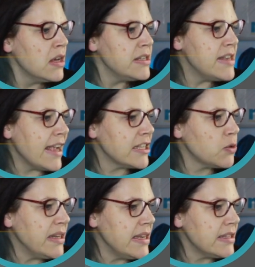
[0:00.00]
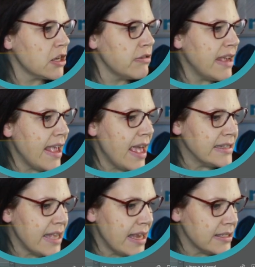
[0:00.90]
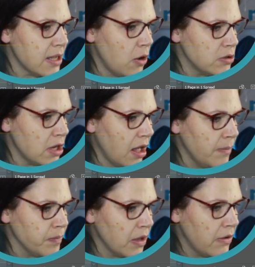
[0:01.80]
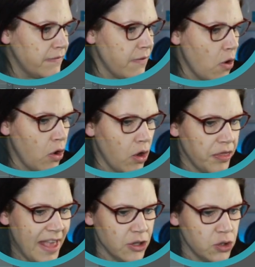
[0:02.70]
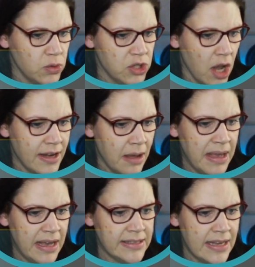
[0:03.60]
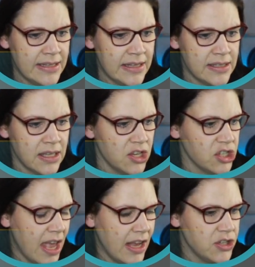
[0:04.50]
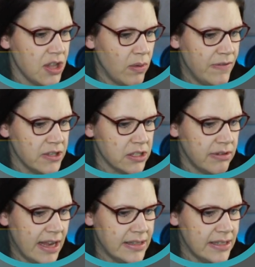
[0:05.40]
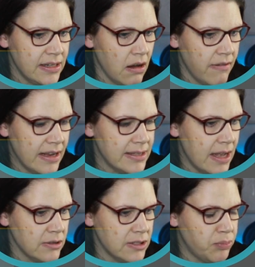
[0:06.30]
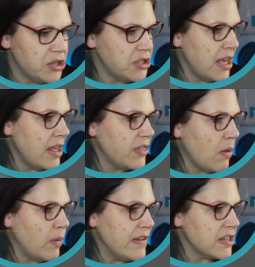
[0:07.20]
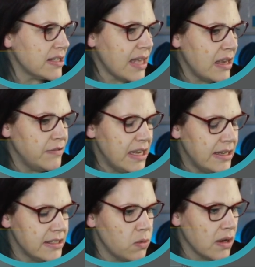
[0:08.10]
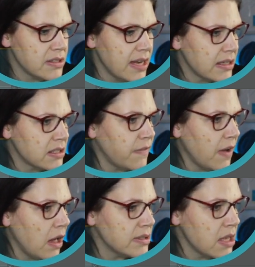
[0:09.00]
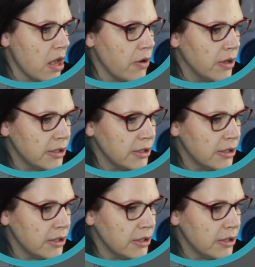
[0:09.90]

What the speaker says: Next, we need to create a text holder for the actual dynamic data that's going to change that we've just created in our Excel spreadsheet that we just saved into our text file. So